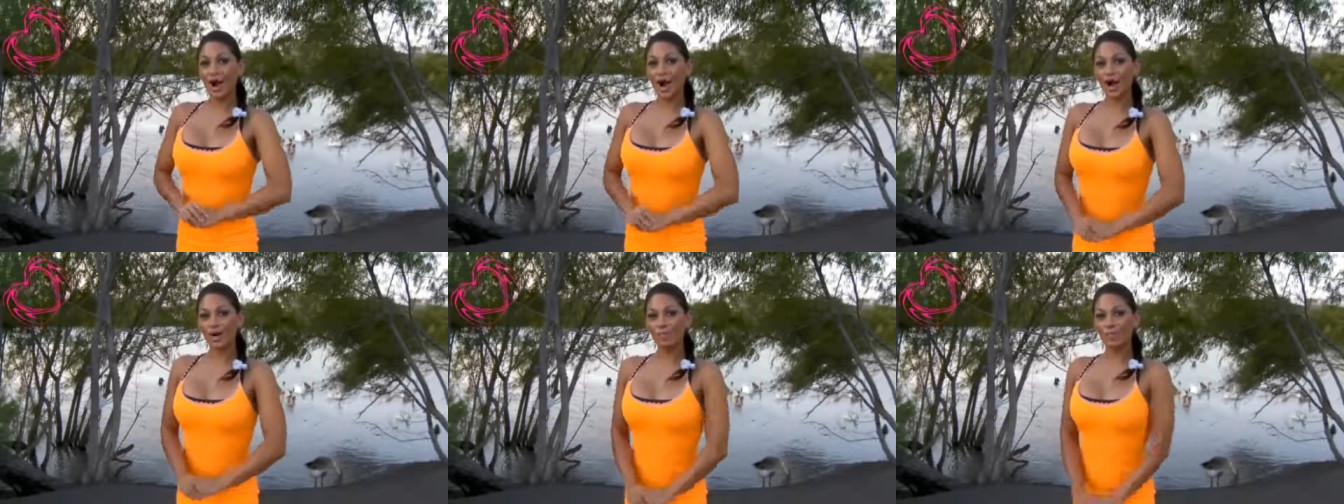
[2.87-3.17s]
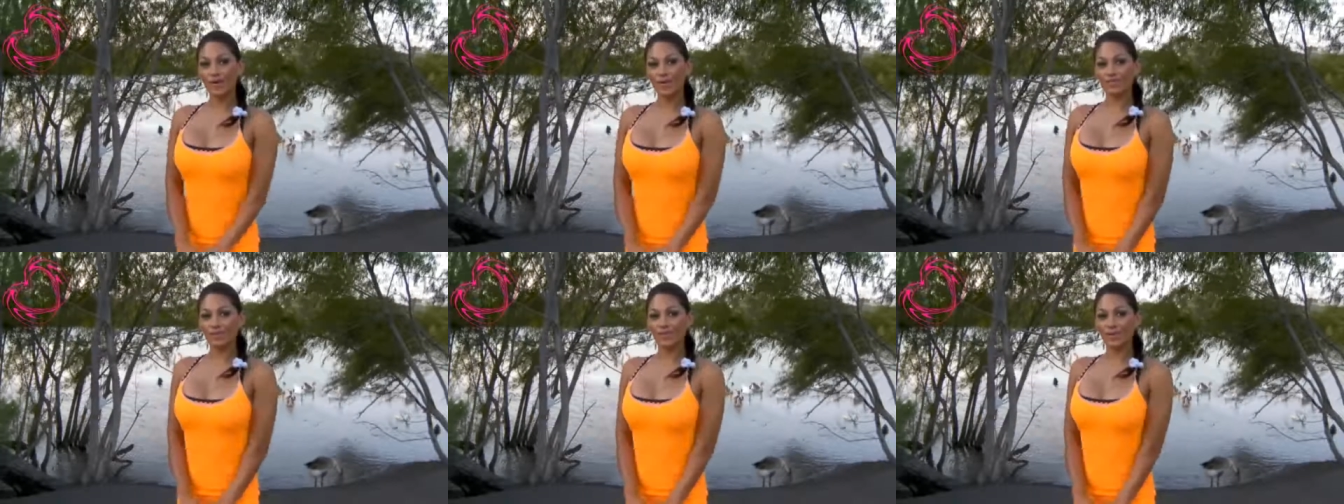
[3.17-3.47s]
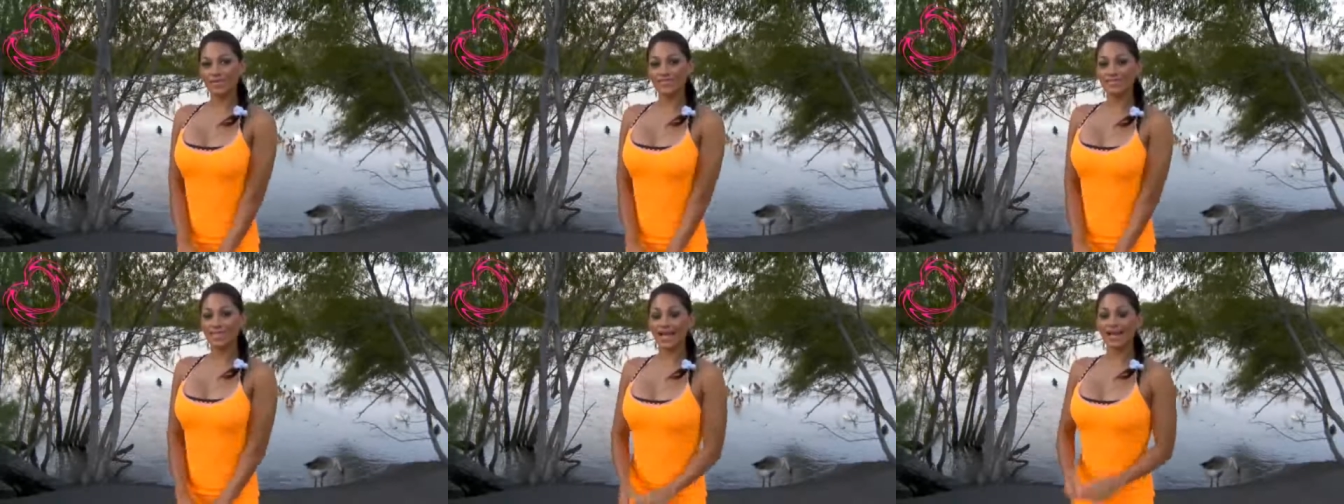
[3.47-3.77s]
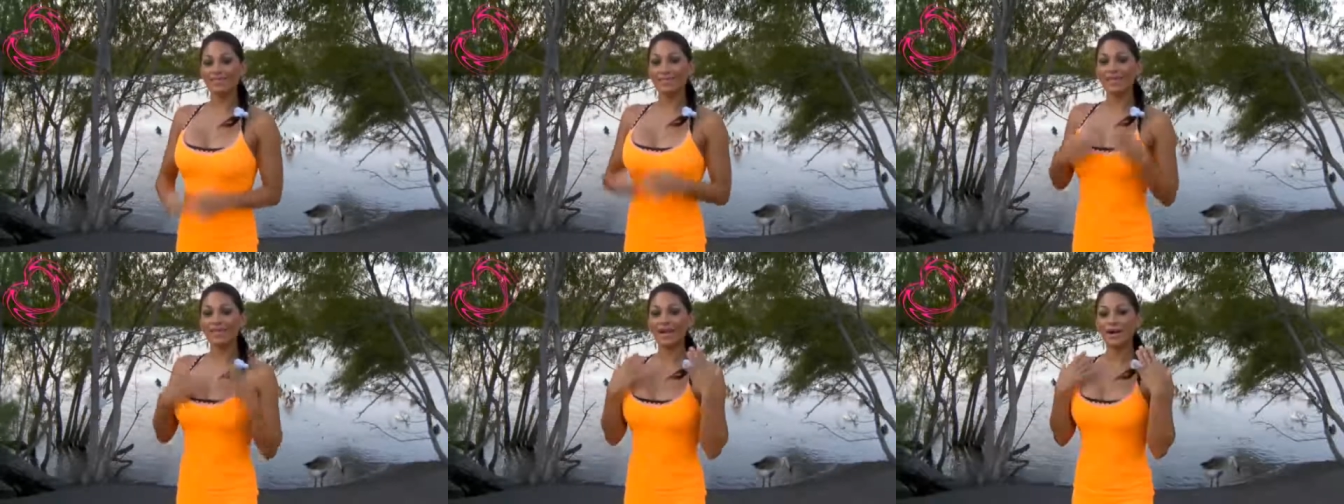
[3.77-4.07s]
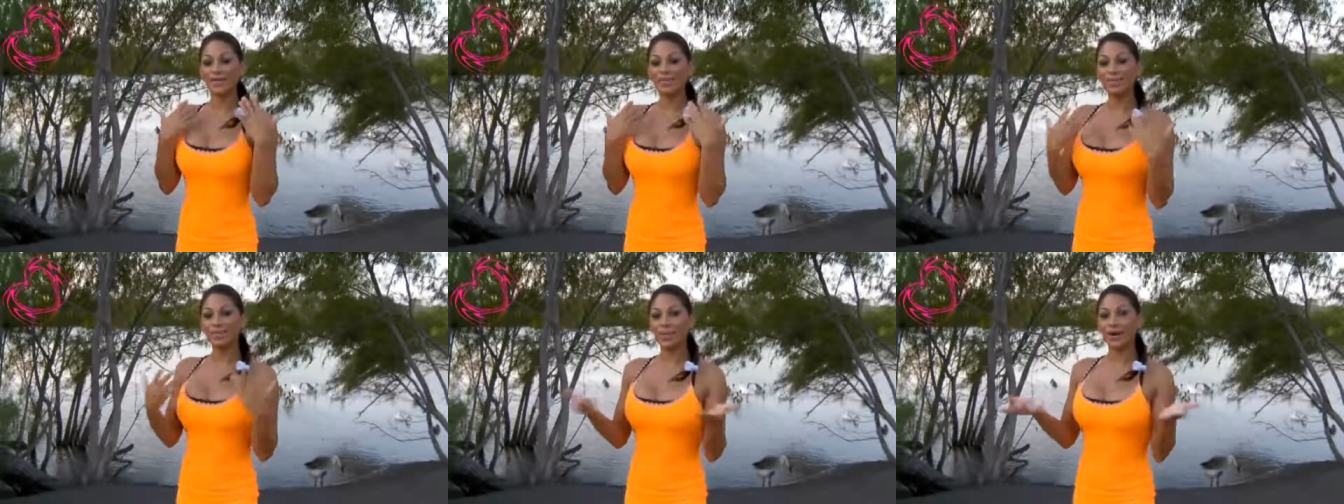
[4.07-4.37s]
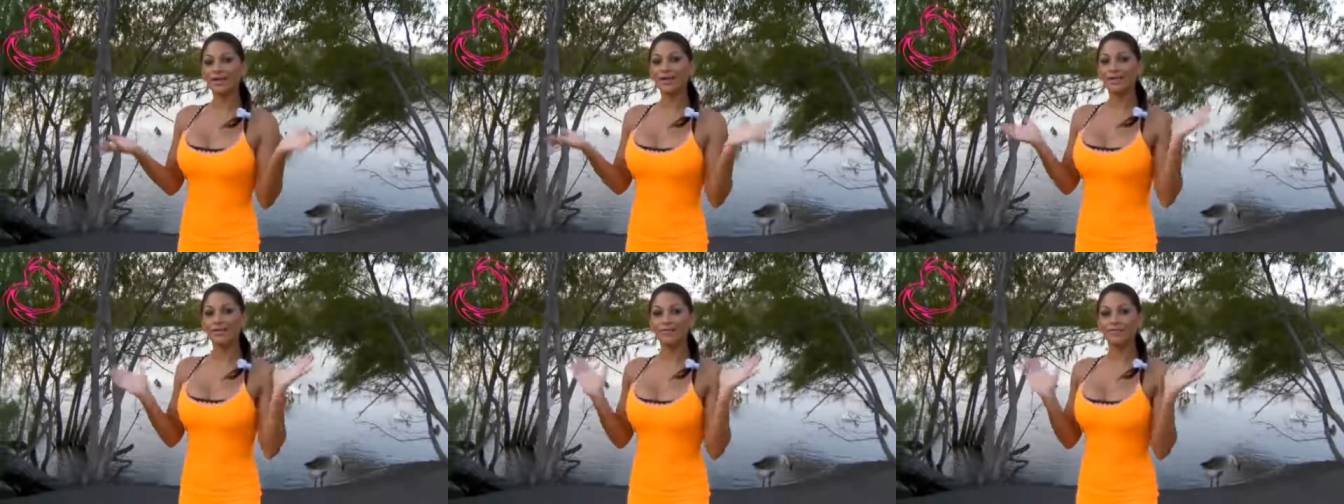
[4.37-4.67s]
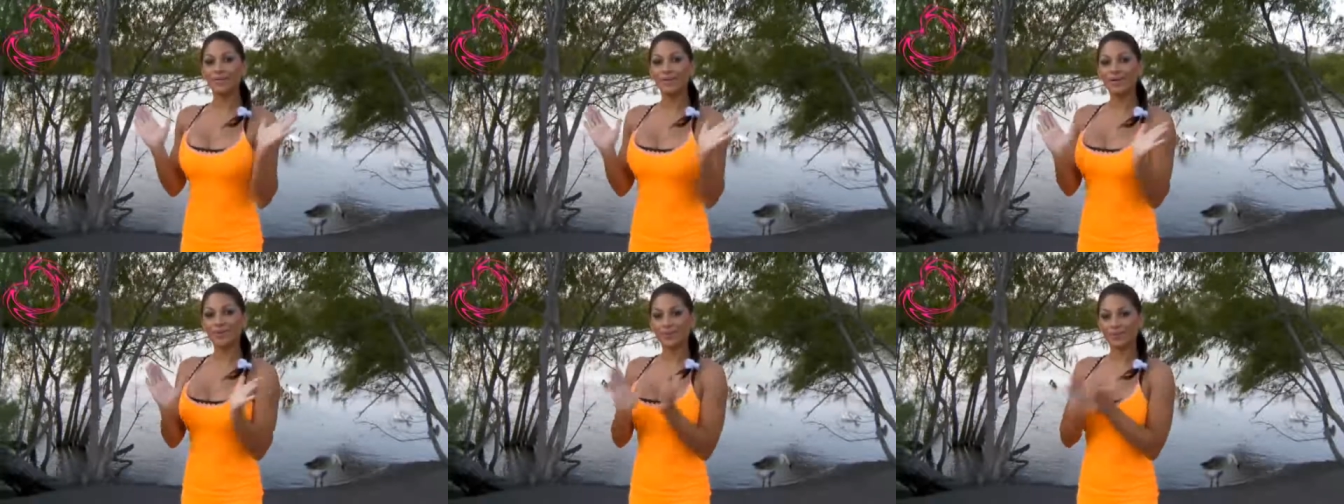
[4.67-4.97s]
Hope everyone's having a
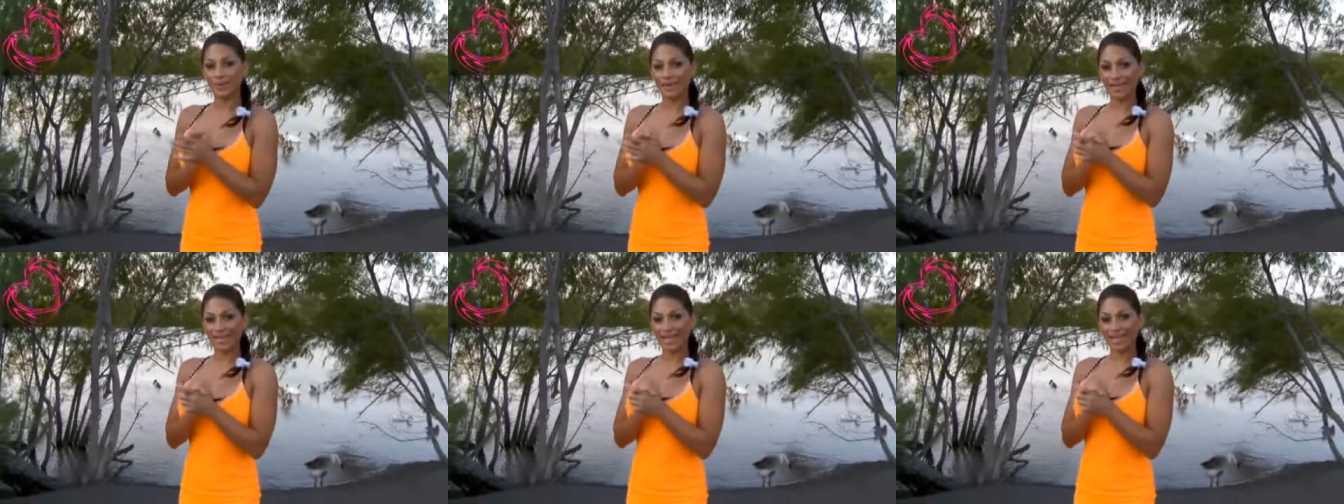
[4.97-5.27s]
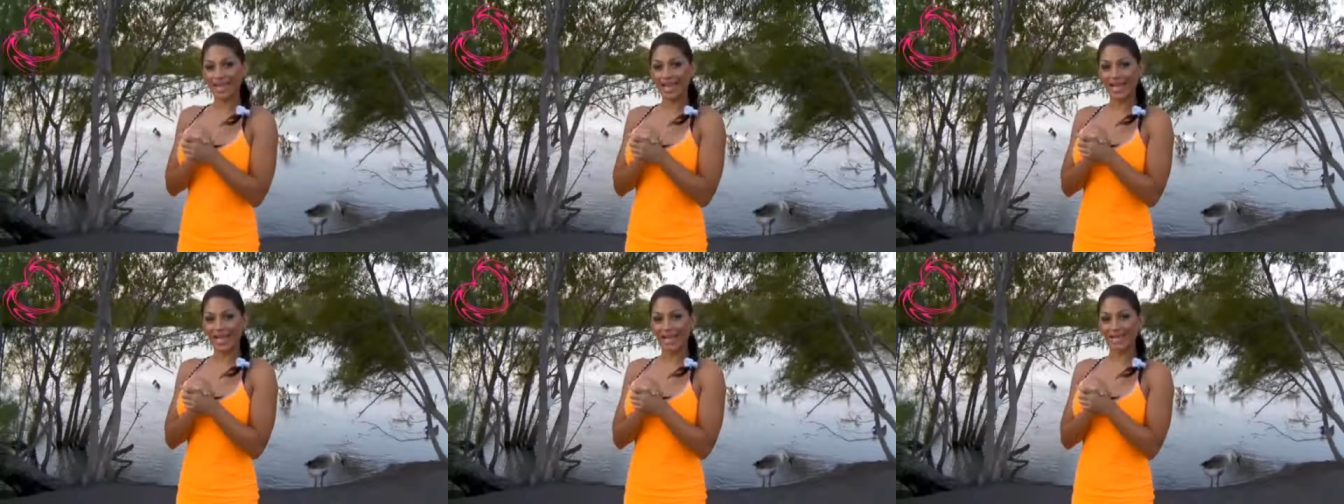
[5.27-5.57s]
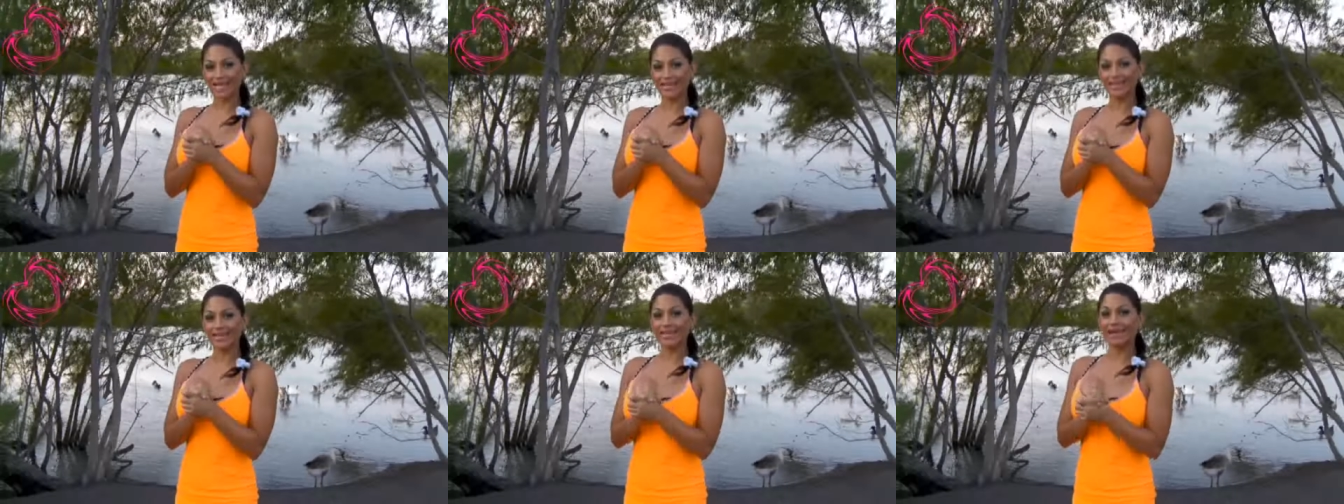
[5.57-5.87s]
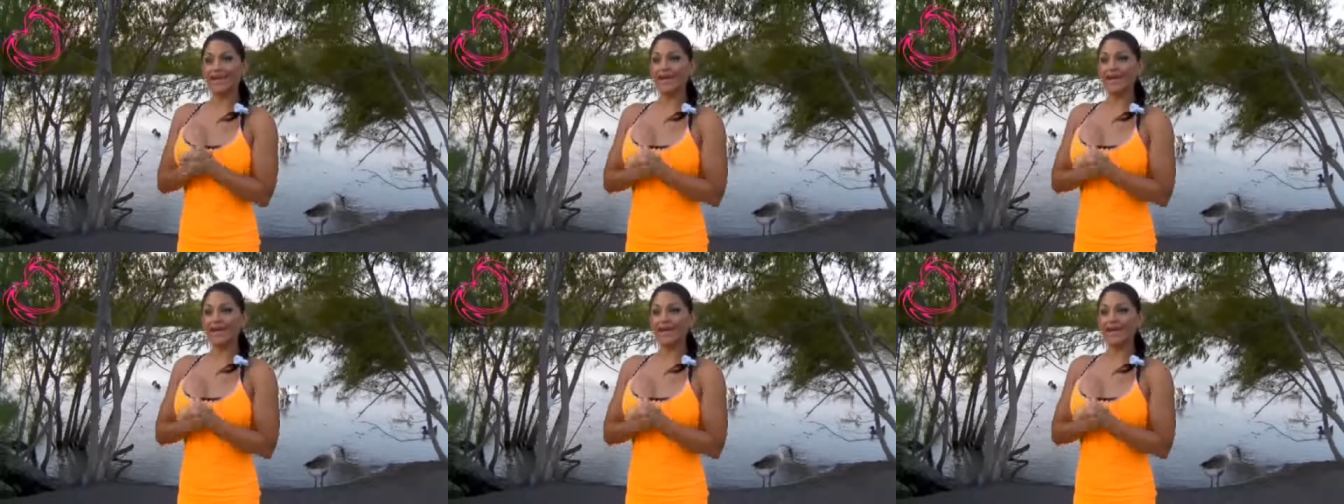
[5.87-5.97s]
wonderful weekend.